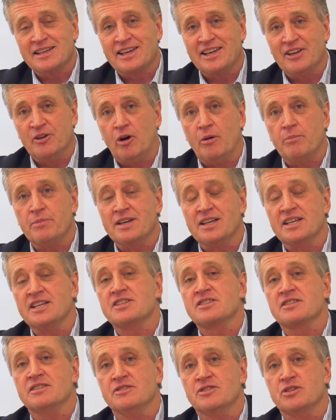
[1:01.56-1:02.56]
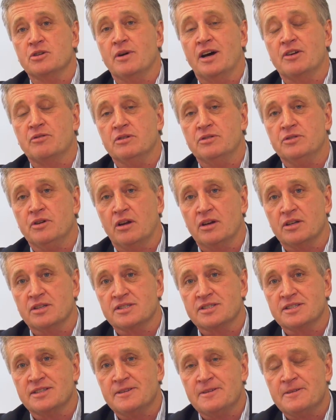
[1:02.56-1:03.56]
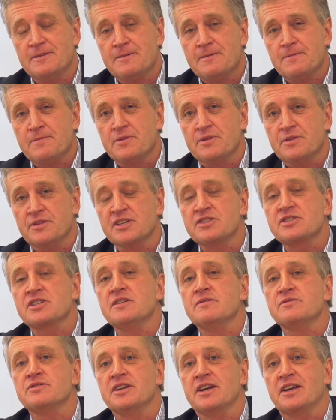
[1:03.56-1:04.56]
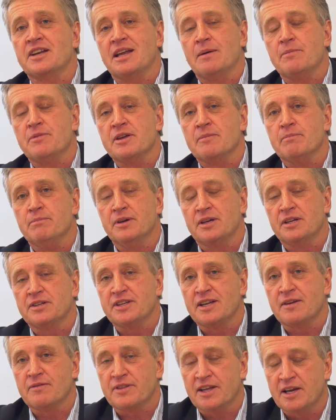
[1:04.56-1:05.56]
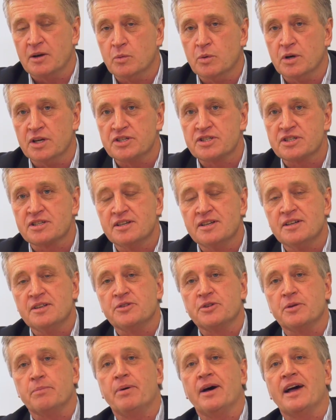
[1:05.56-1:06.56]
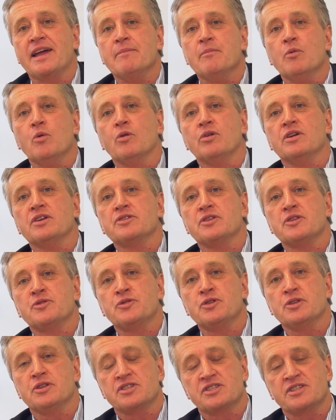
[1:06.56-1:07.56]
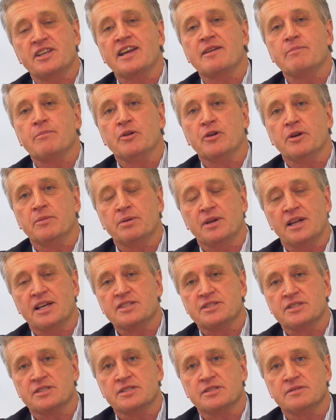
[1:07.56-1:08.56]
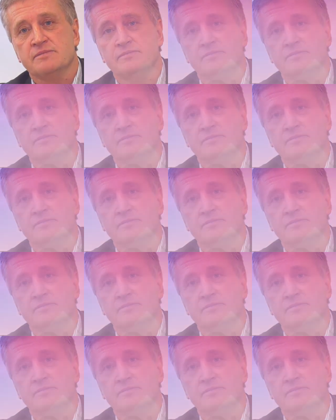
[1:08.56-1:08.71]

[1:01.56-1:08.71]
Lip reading: cannot be less than $200. This gives the club the ability, if they wish, to pay more into the stake-bearing places.